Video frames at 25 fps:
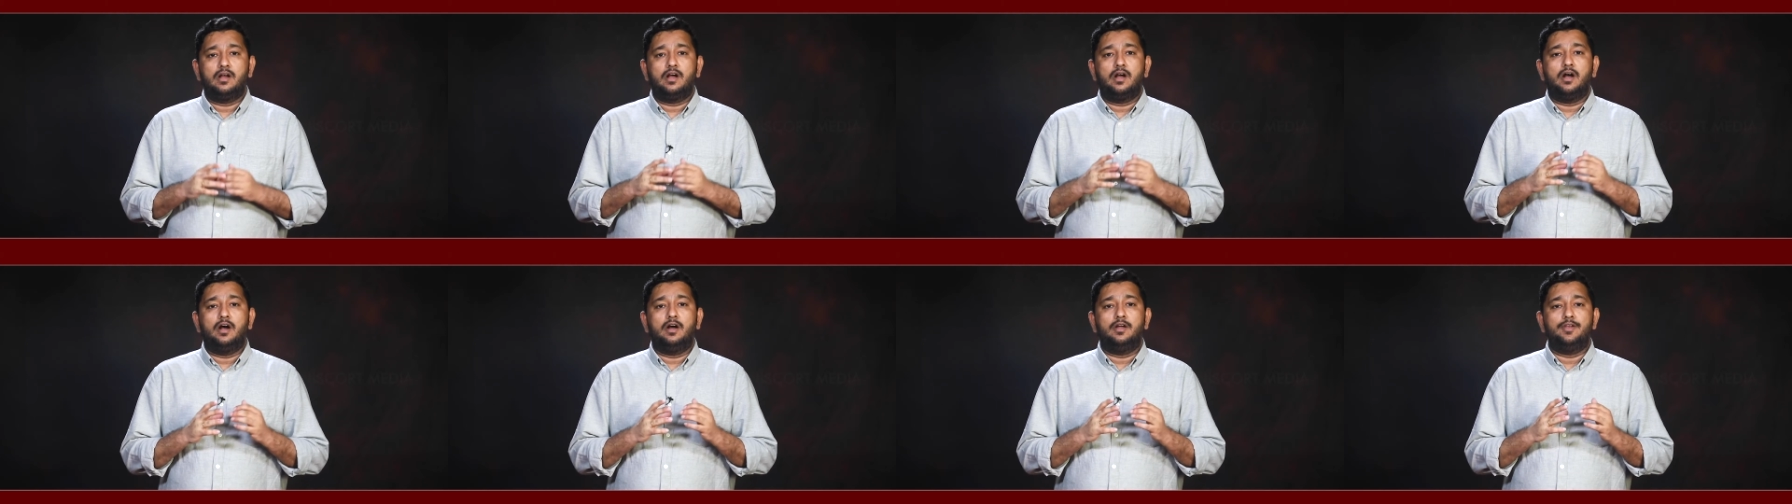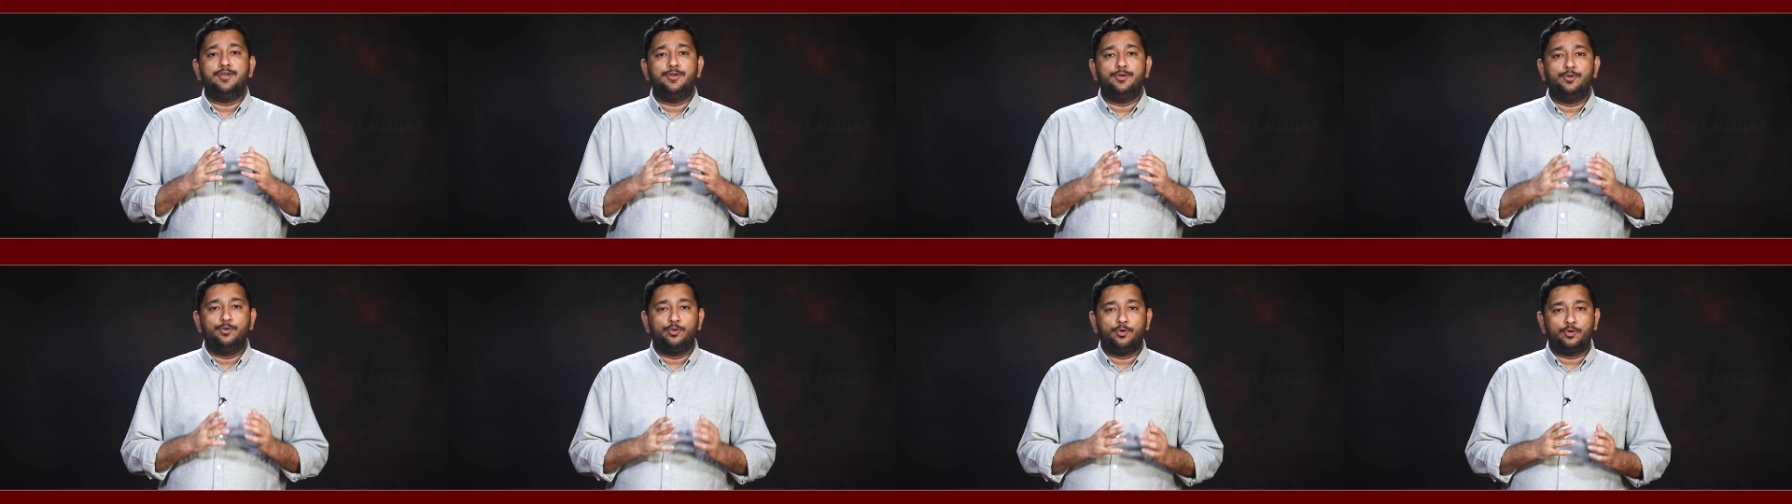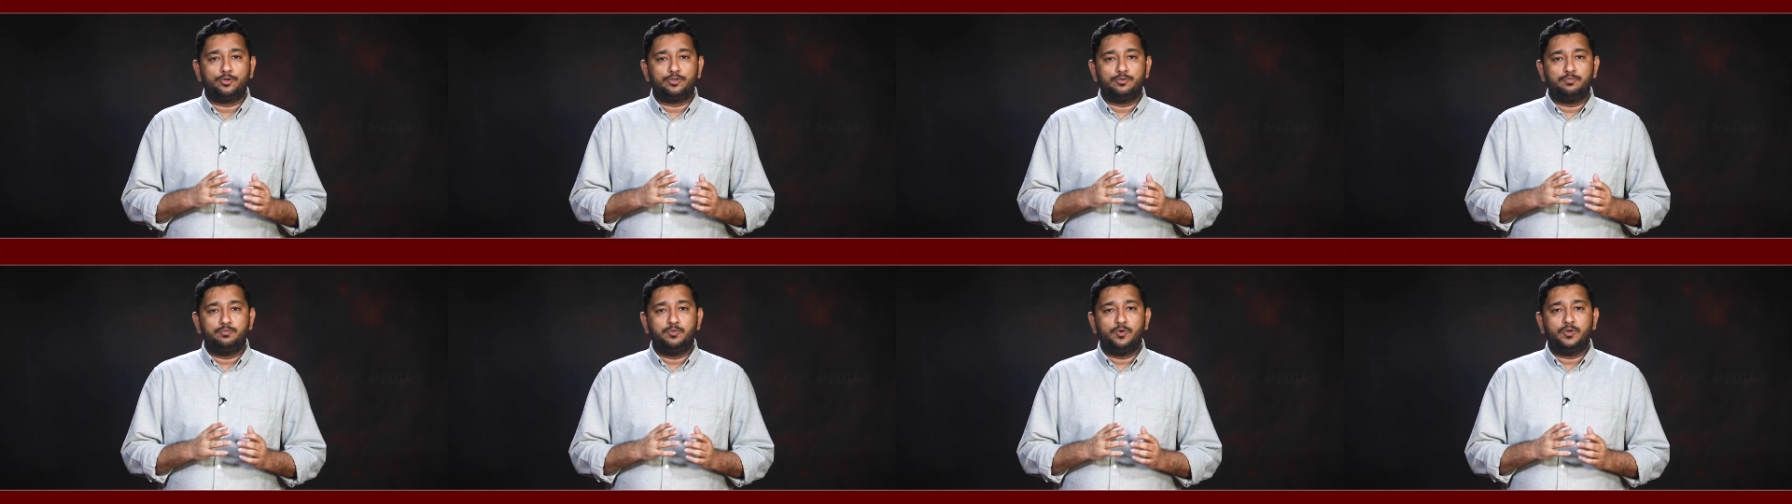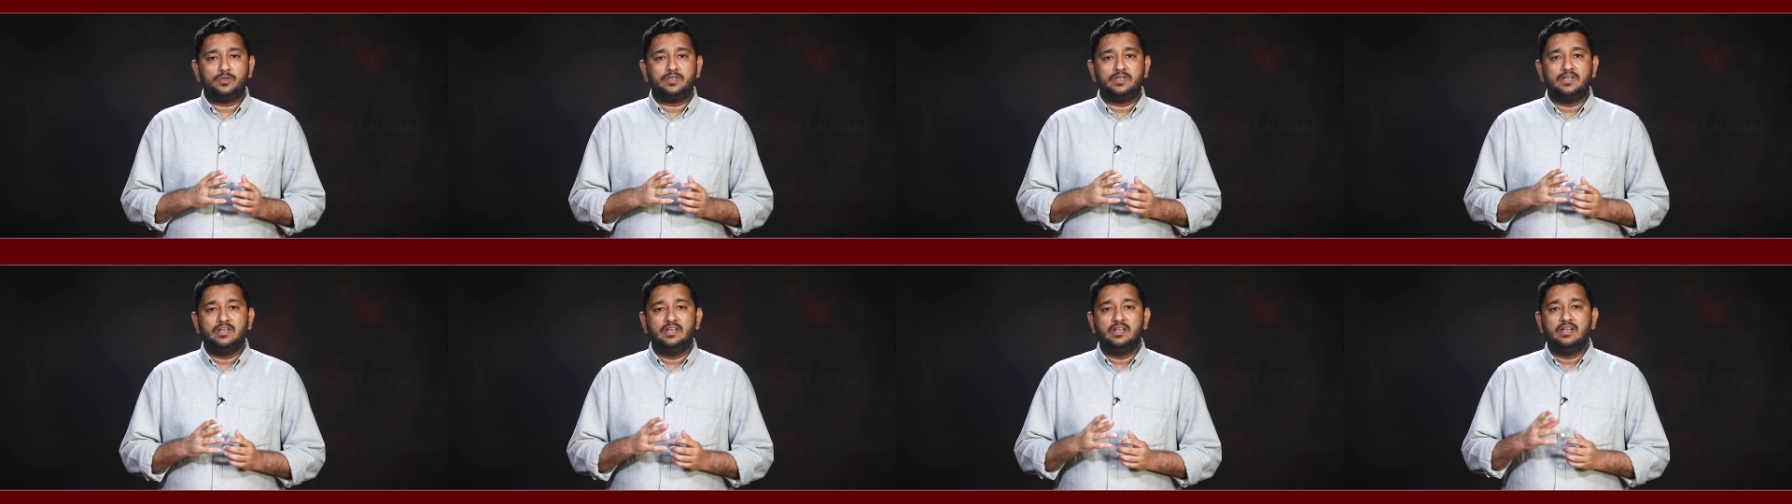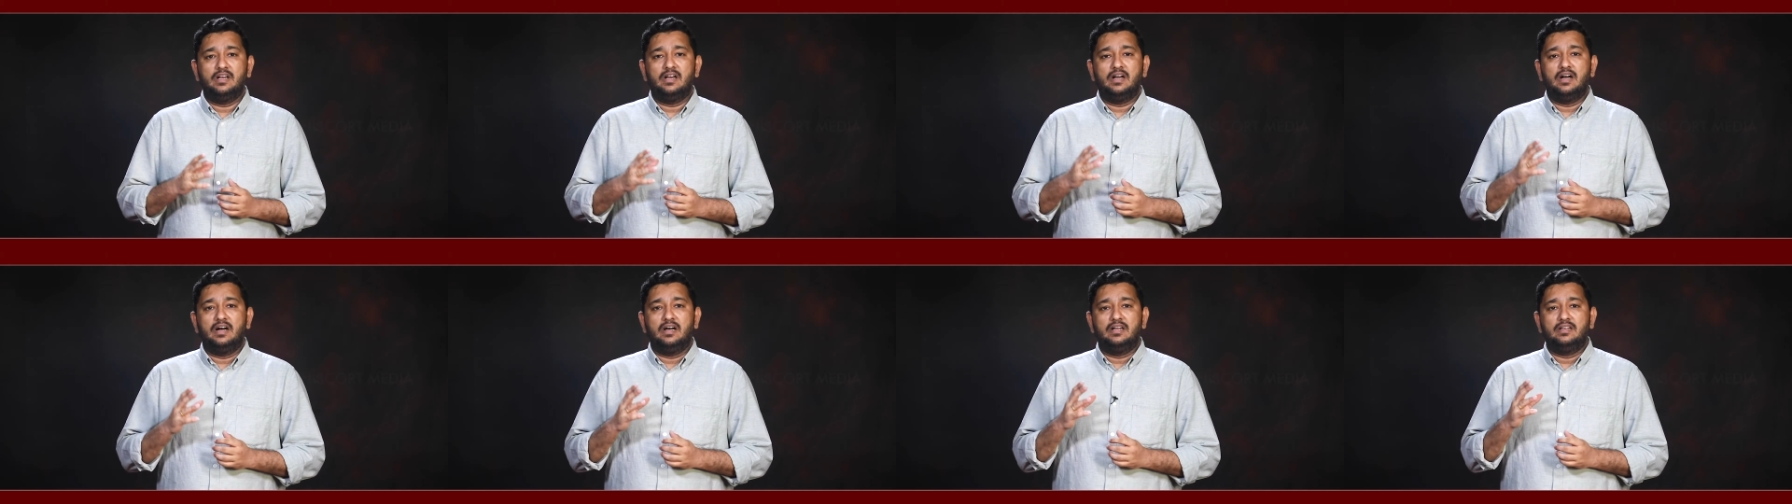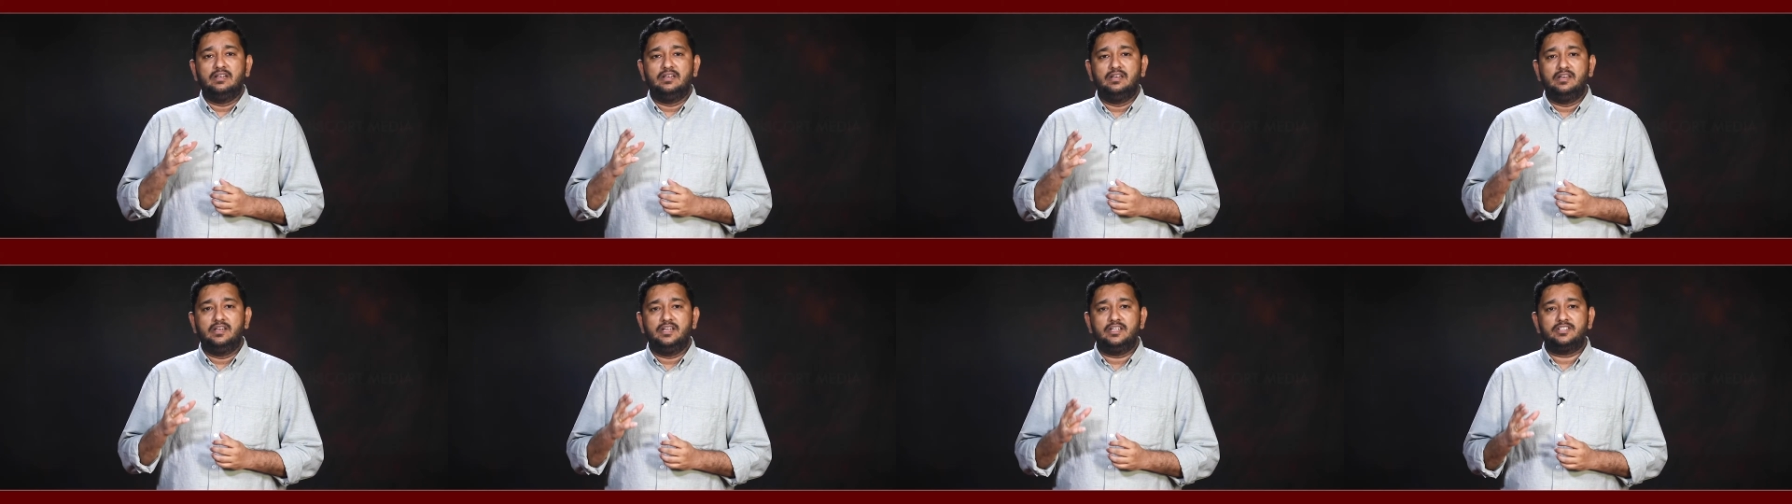a notebook, a
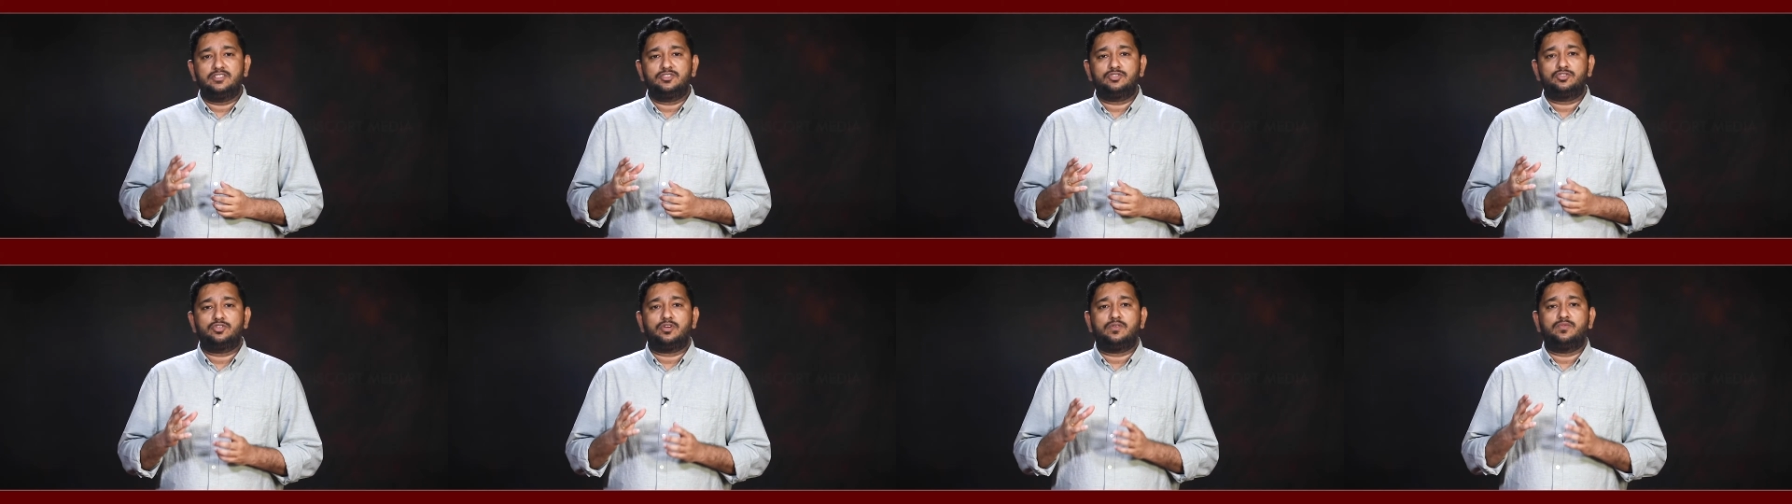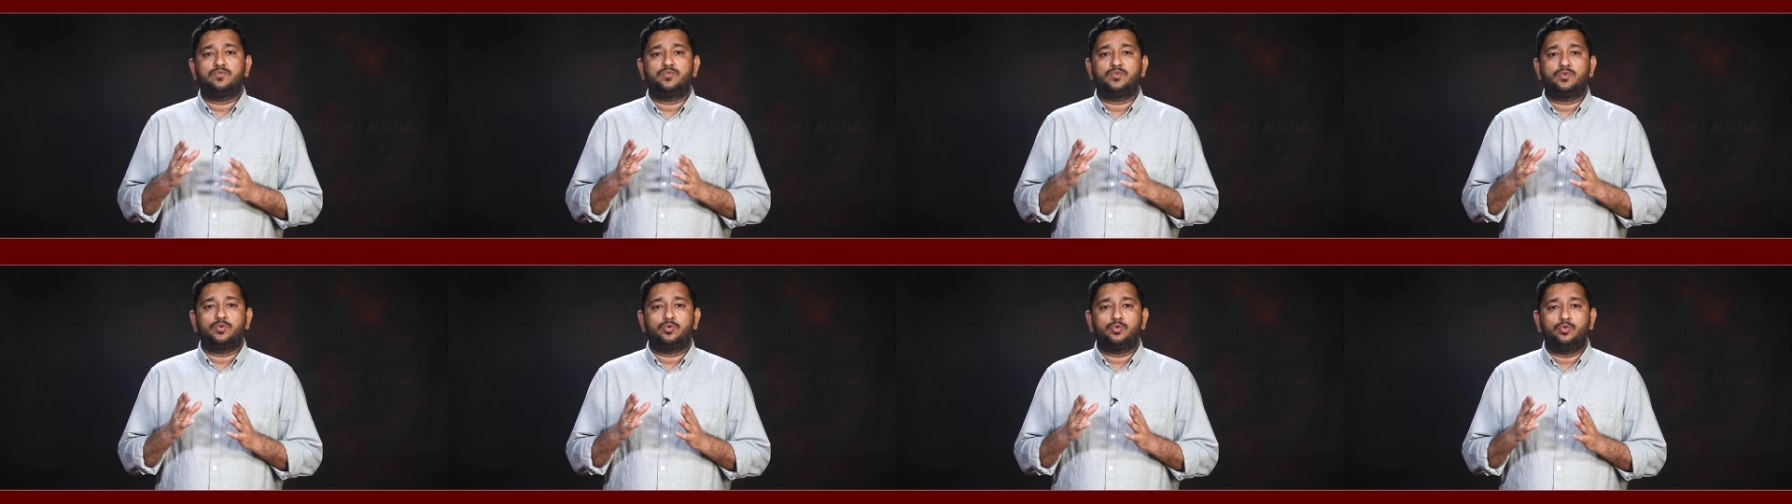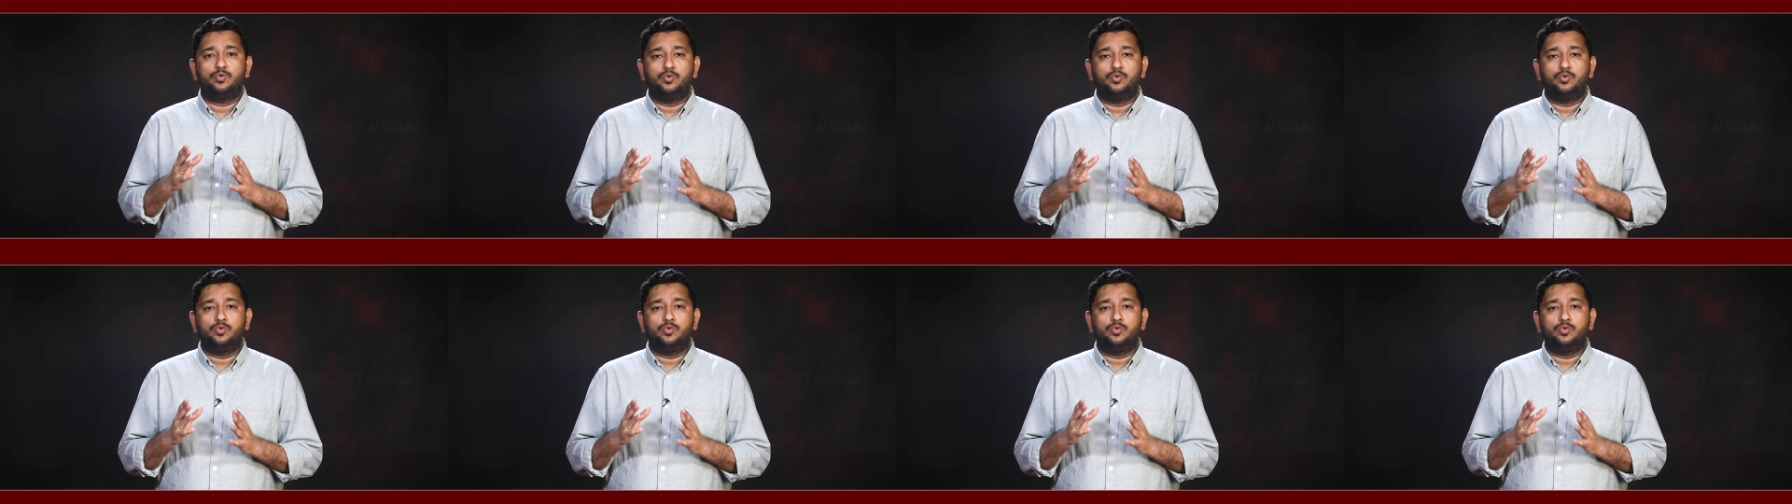list of